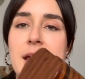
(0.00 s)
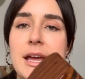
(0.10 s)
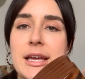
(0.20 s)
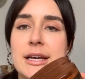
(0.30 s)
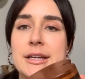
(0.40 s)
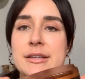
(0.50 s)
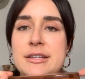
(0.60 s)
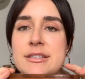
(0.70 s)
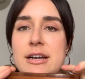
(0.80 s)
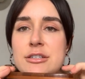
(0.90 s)
and
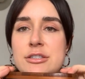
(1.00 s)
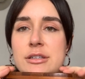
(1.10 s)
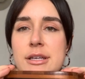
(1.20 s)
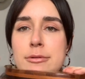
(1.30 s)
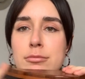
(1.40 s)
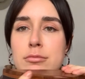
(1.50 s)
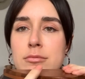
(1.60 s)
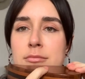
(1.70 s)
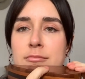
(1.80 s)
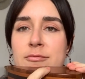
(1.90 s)
it's actually
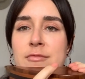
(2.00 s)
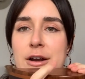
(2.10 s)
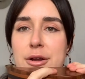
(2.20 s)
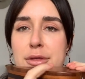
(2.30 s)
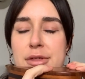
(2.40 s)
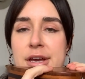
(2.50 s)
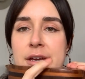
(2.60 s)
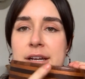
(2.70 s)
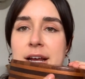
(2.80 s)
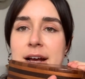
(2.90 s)
very thick
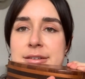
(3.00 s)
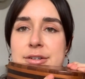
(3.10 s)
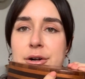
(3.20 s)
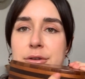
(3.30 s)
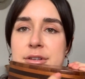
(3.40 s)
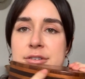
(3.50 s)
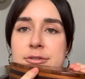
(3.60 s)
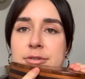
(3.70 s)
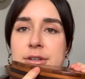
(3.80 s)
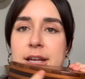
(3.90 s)
and it has all these
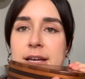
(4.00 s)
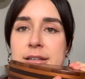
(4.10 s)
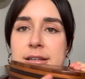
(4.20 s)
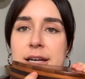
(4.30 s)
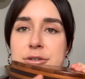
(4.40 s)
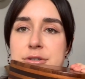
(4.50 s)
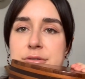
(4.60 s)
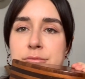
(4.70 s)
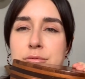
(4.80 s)
different like layers of